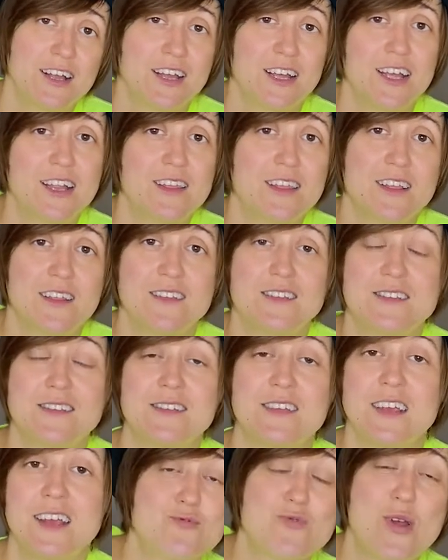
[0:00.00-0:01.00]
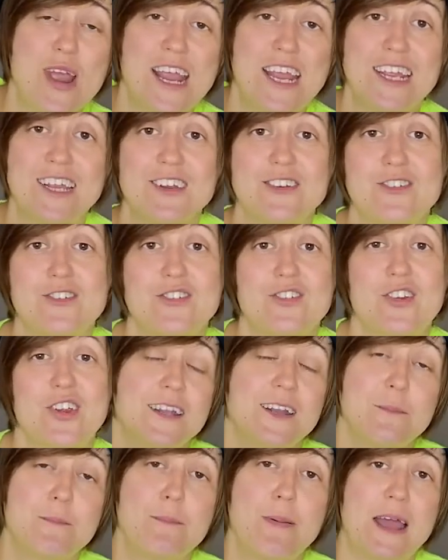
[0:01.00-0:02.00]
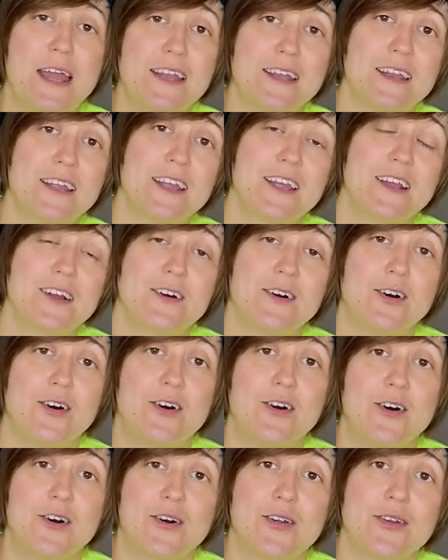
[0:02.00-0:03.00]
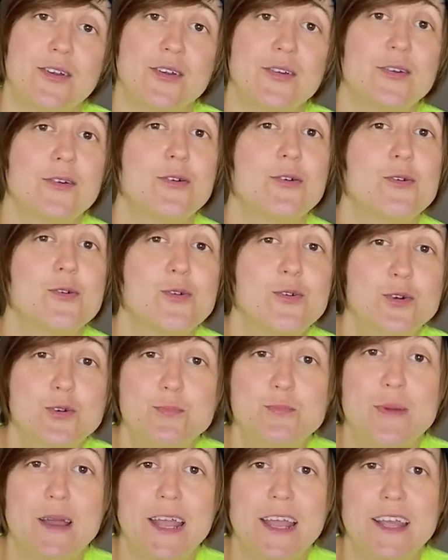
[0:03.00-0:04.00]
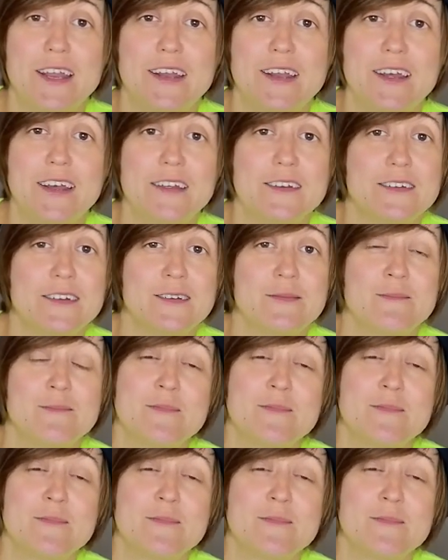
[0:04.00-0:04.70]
in this range, depending on who made it.